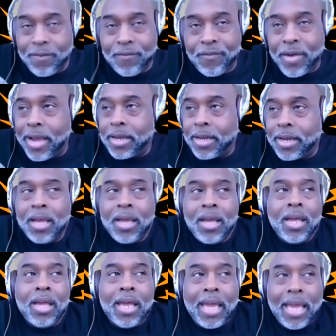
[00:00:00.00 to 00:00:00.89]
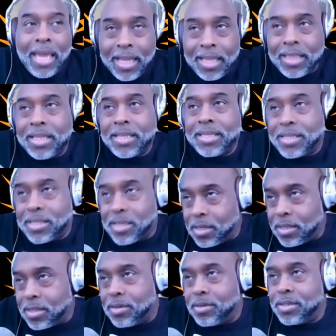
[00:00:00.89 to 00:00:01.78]
In fact, in the
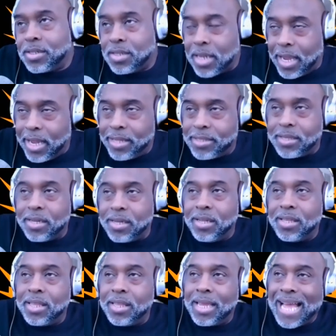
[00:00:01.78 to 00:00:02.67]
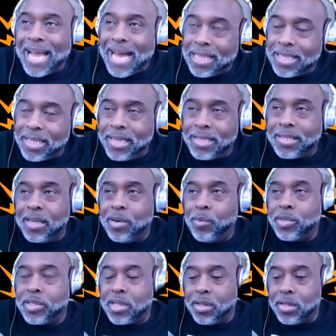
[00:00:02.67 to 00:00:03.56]
southern states and in the colonies,
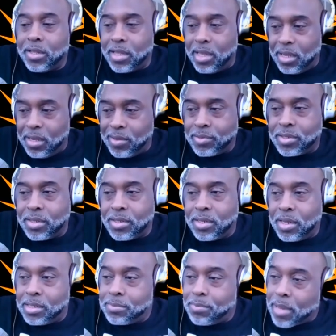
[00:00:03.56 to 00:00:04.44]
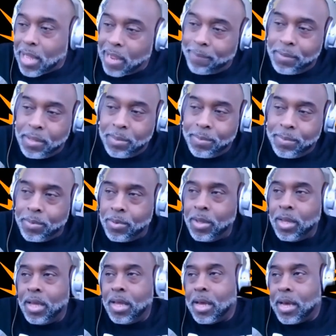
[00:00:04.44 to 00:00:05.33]
it was illegal to teach Black
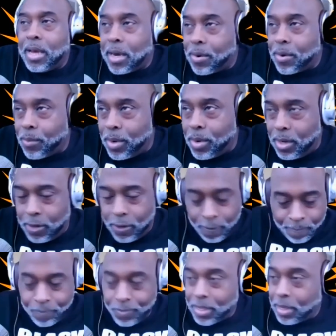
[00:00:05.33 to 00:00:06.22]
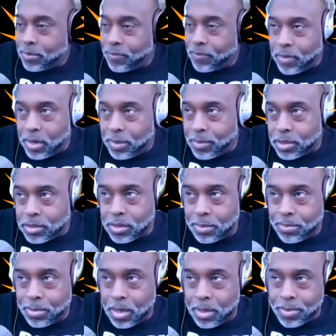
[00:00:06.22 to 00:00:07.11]
people how to read. That was very much
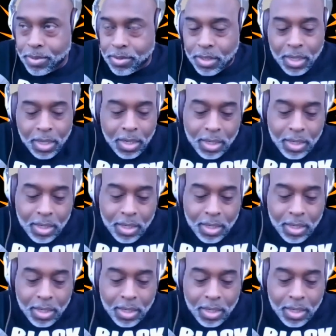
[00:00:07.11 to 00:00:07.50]
on purpose.